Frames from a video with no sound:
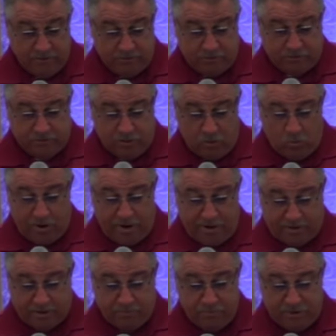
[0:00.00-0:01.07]
There's no way
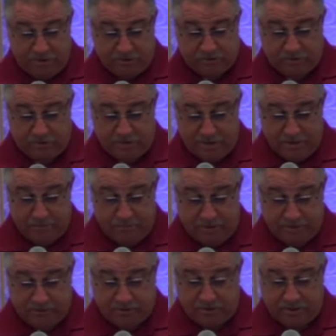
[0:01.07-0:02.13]
I can minister to
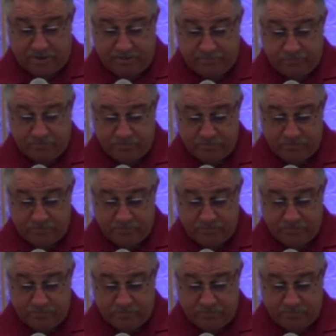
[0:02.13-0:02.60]
anybody today.